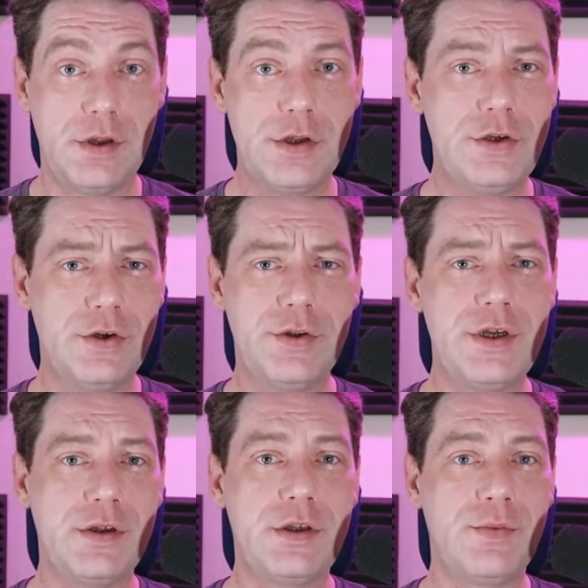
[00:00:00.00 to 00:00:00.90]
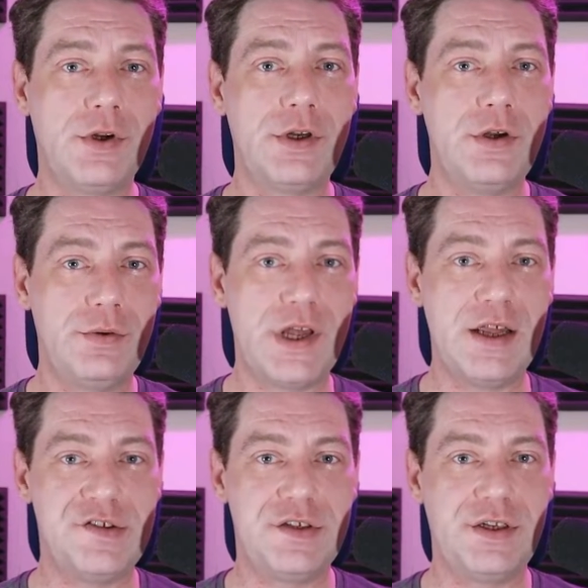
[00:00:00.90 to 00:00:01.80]
You're the only one who
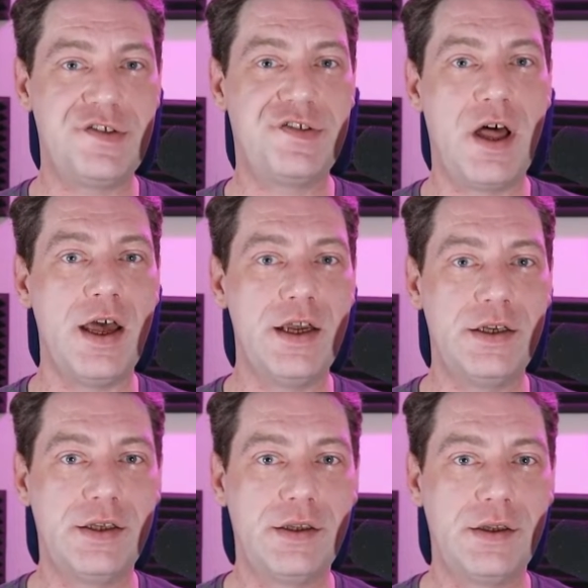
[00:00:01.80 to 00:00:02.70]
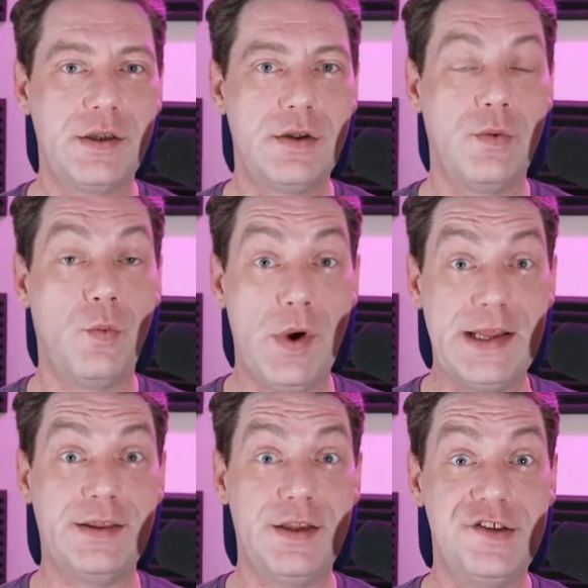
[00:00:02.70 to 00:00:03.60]
gets to decide
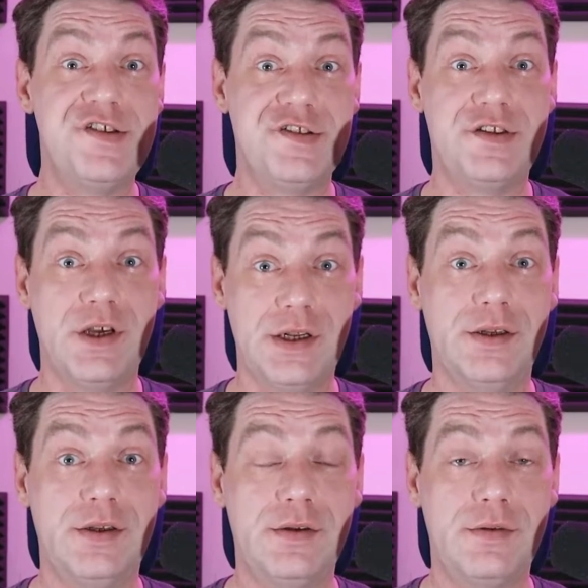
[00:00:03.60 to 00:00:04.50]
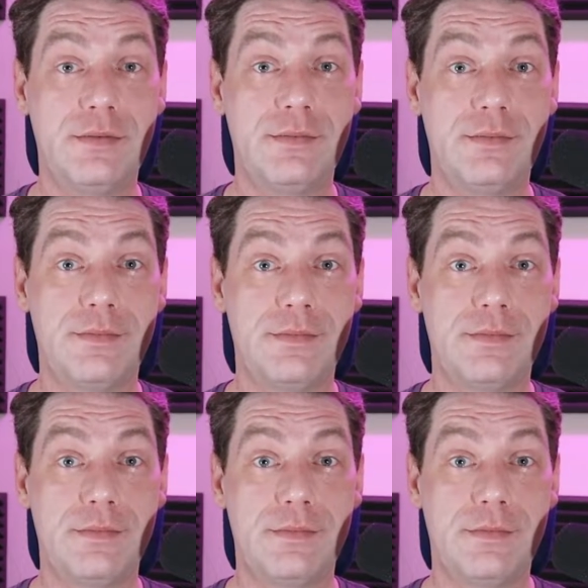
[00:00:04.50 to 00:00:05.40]
when this is done,
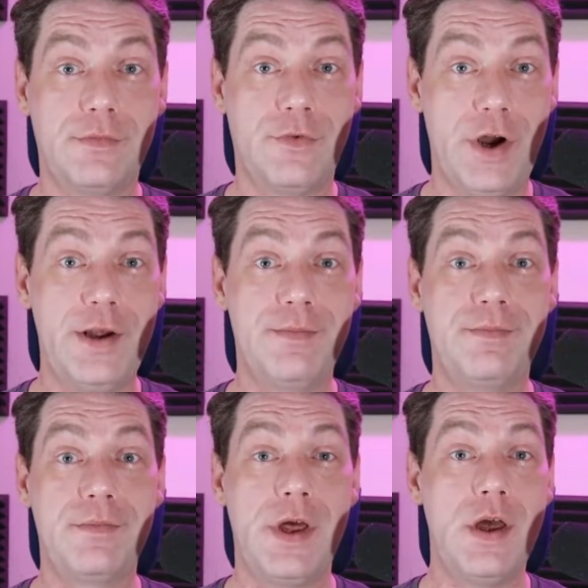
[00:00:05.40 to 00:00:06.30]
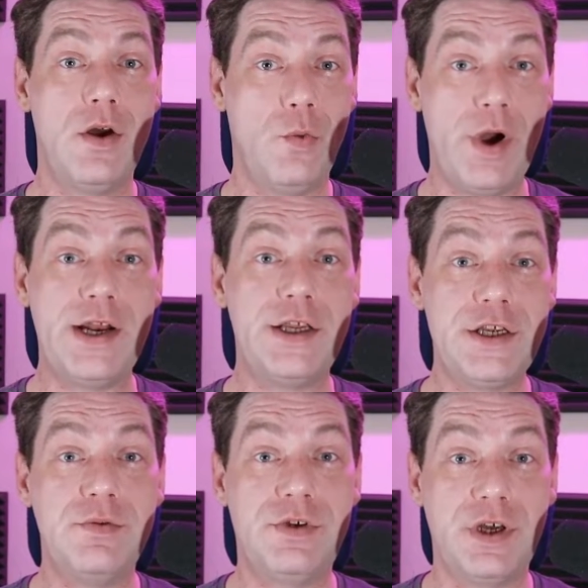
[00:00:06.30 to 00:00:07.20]
right? When are
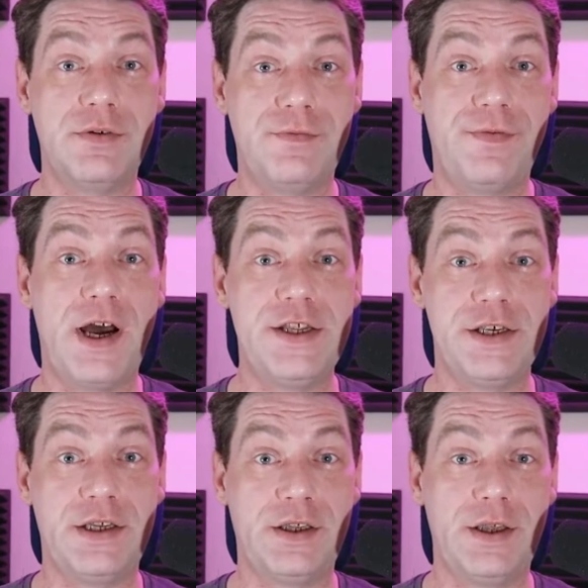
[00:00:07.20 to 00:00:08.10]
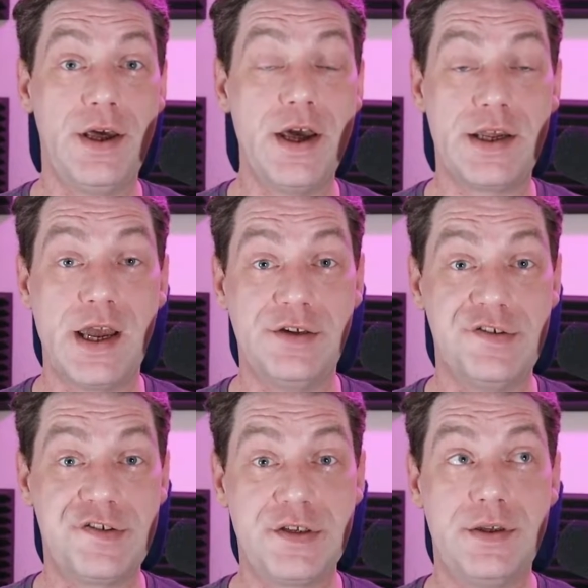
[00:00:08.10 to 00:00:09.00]
you done fighting
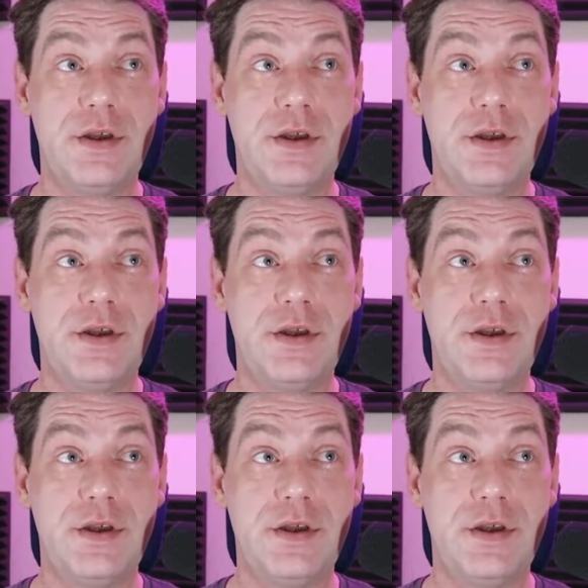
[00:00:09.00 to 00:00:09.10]
against